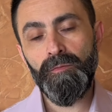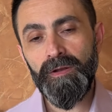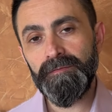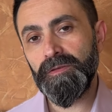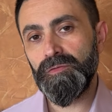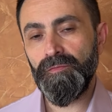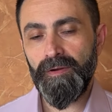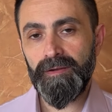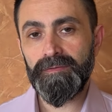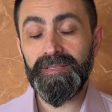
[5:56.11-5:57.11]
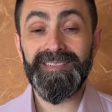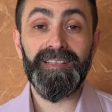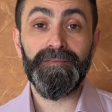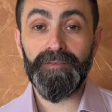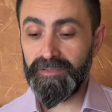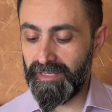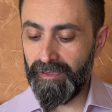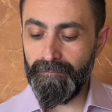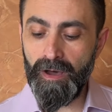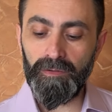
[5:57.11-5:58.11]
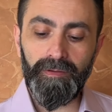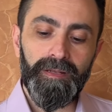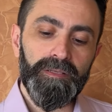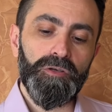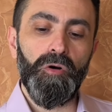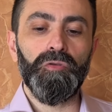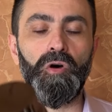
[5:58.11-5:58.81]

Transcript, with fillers: one of the two fragrances that first came out and it's called